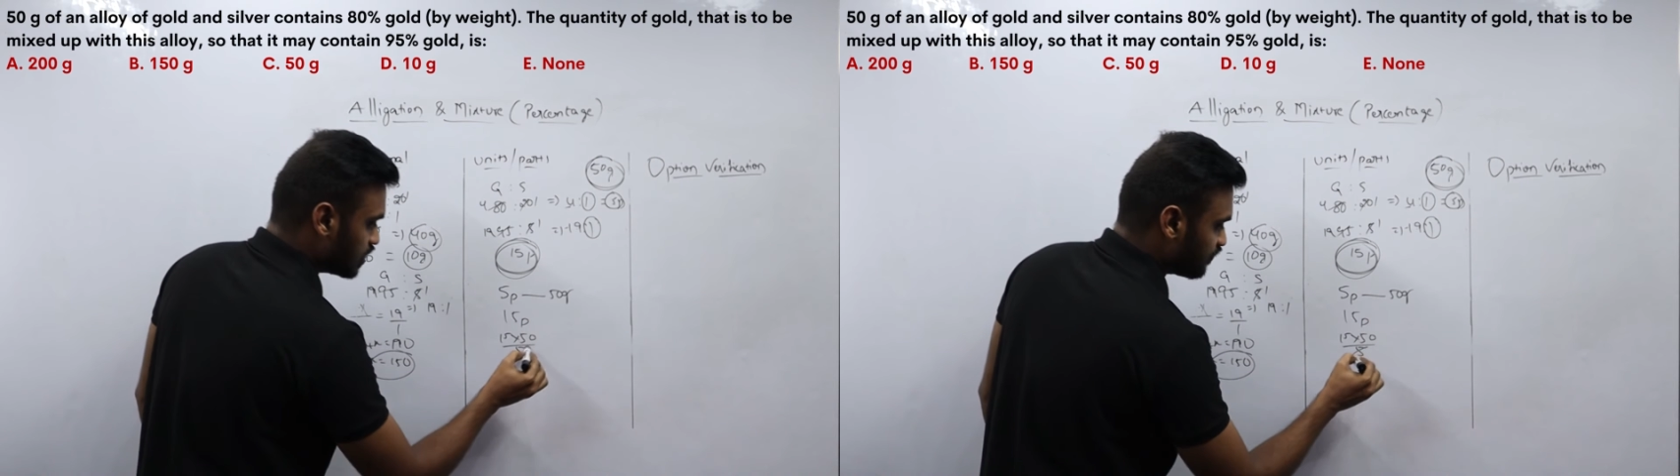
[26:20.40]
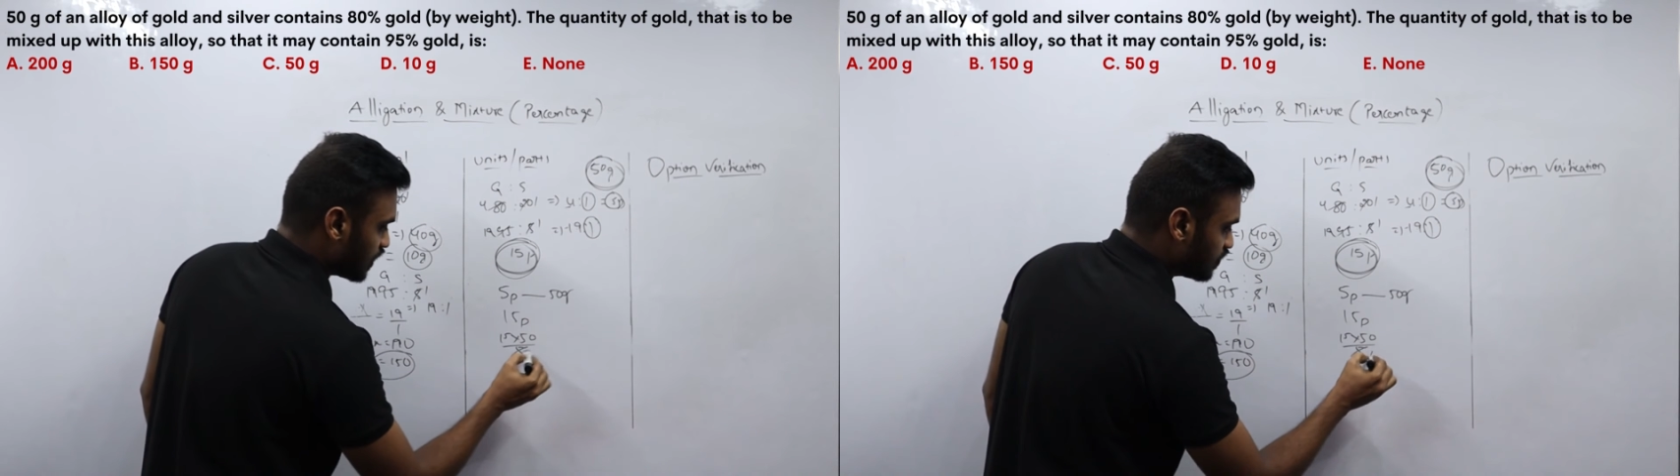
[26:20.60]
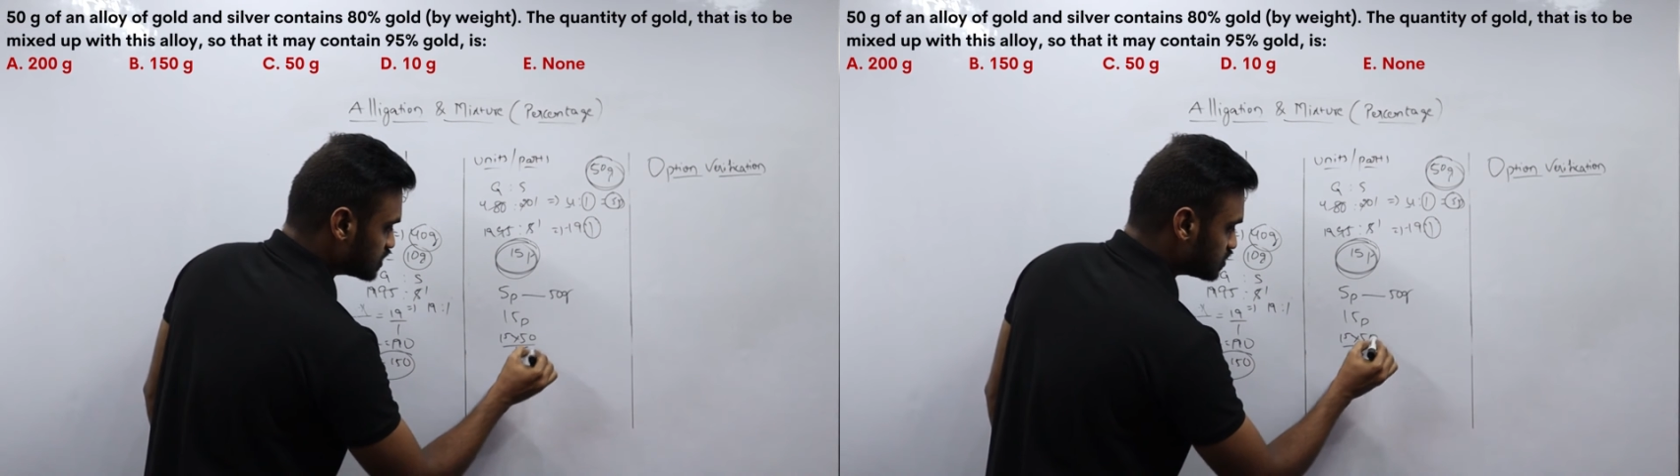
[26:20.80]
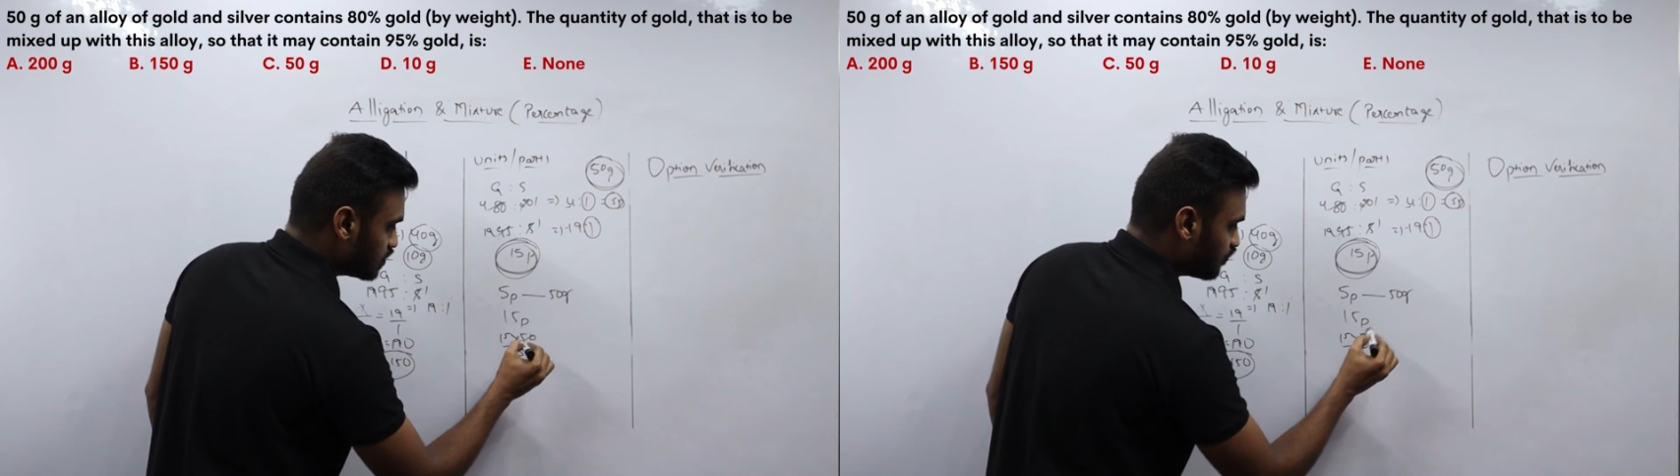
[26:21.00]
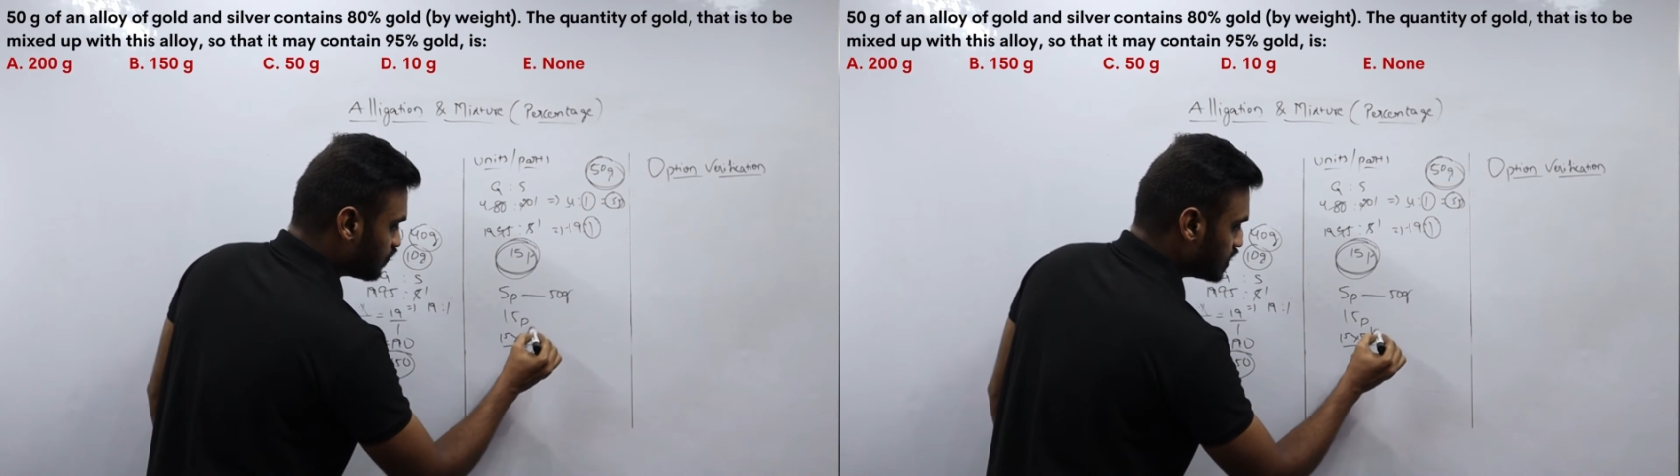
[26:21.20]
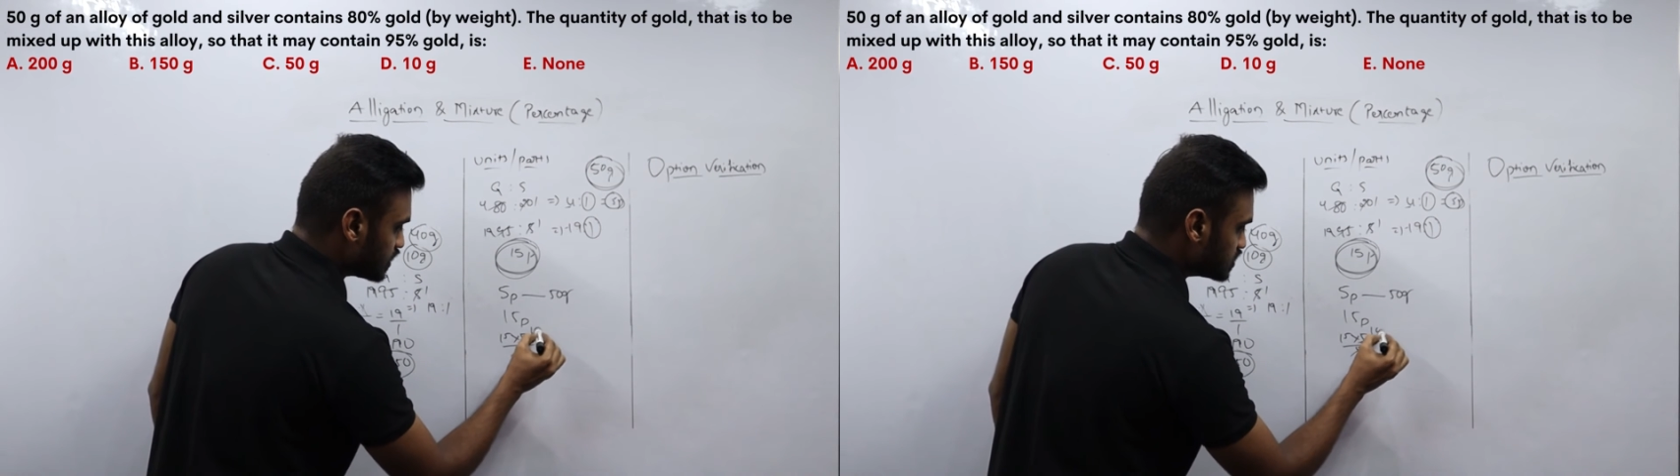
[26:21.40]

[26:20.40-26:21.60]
get 5 ones, 5